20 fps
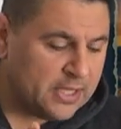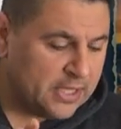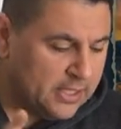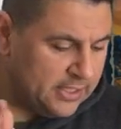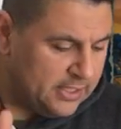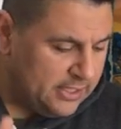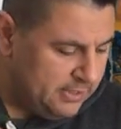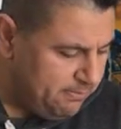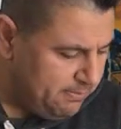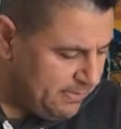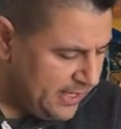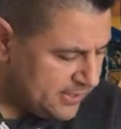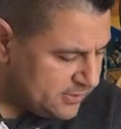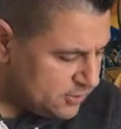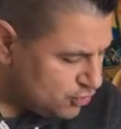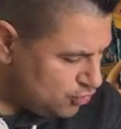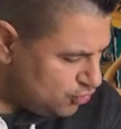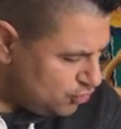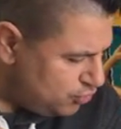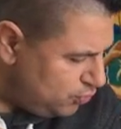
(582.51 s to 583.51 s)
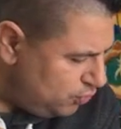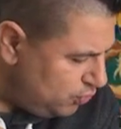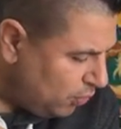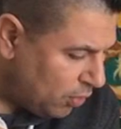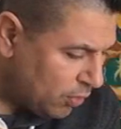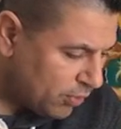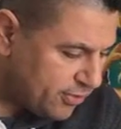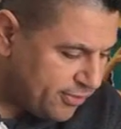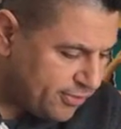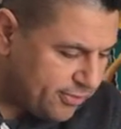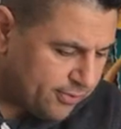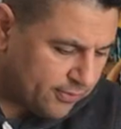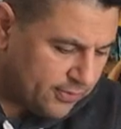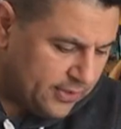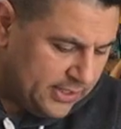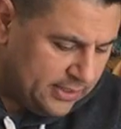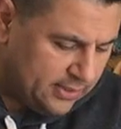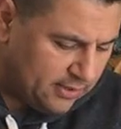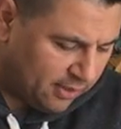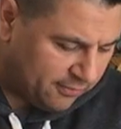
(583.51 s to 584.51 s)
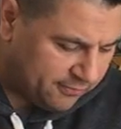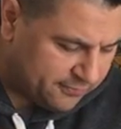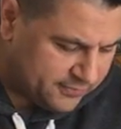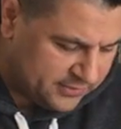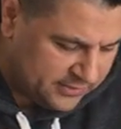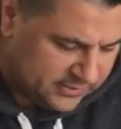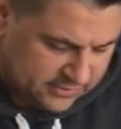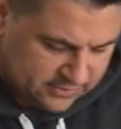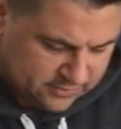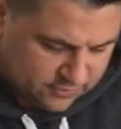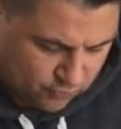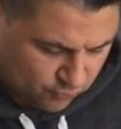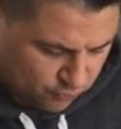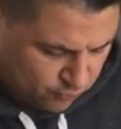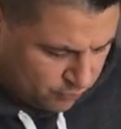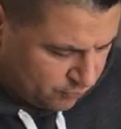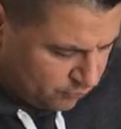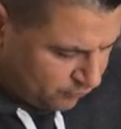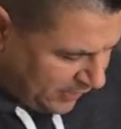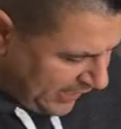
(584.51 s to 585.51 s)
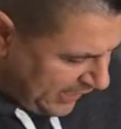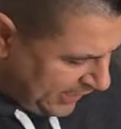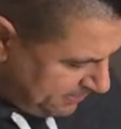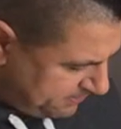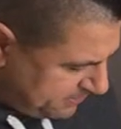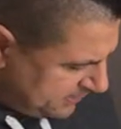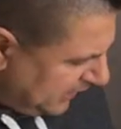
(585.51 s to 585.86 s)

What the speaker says: He makes 2 or 3 of these ramps.